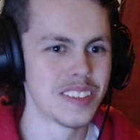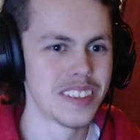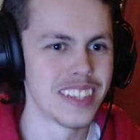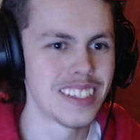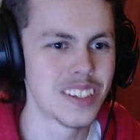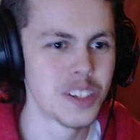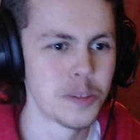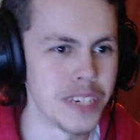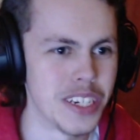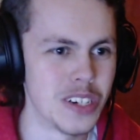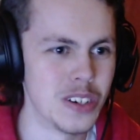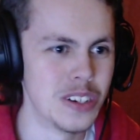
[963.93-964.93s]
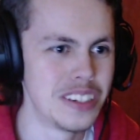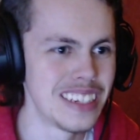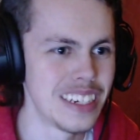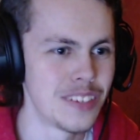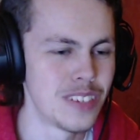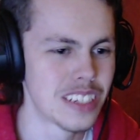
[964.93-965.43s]
This could be good
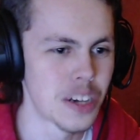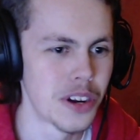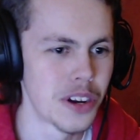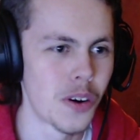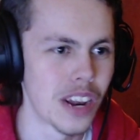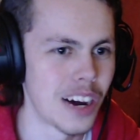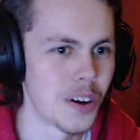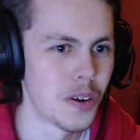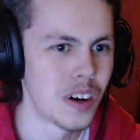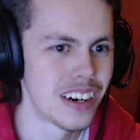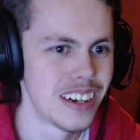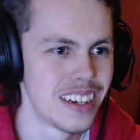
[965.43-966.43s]
if he's going all out.